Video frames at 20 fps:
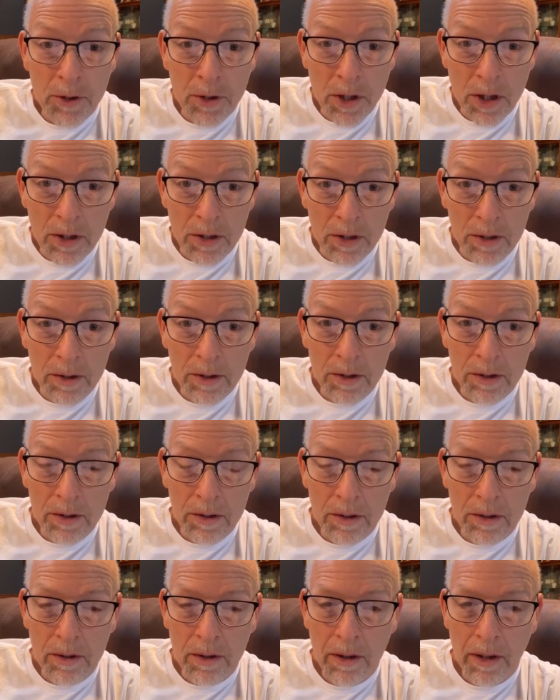
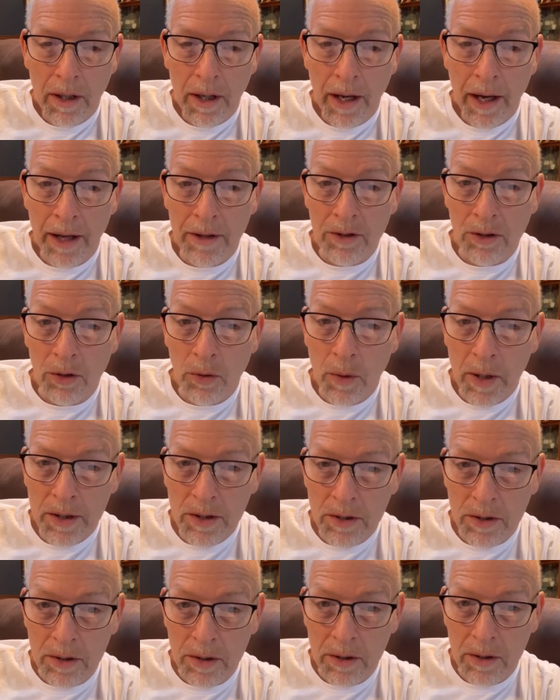Jesus has a
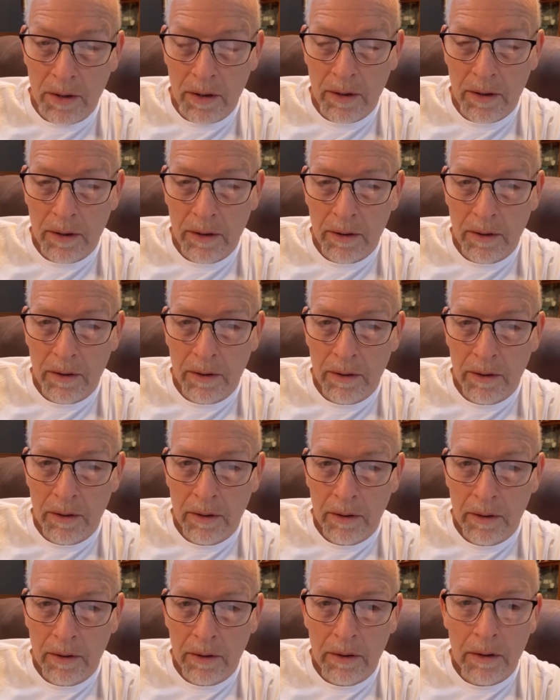question
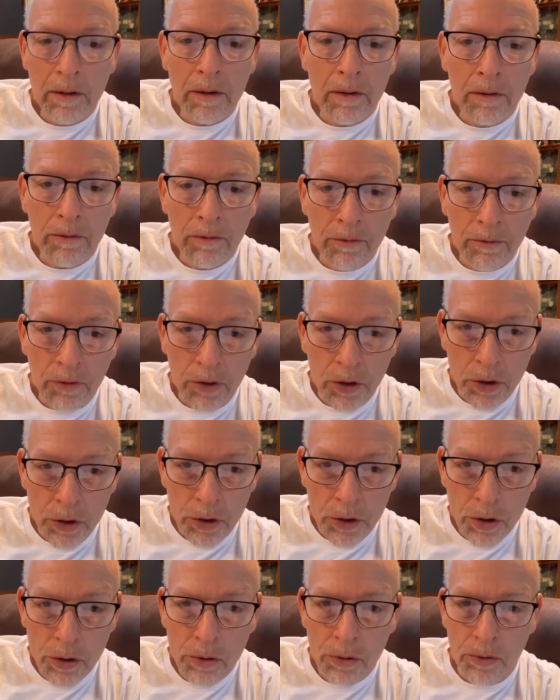for
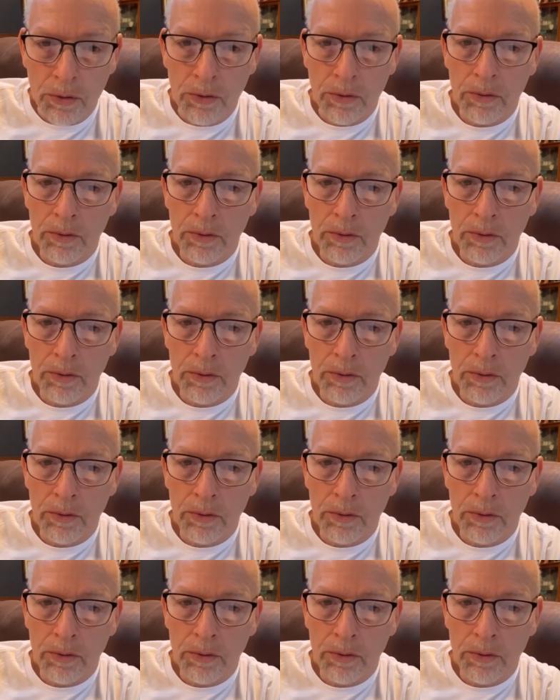you.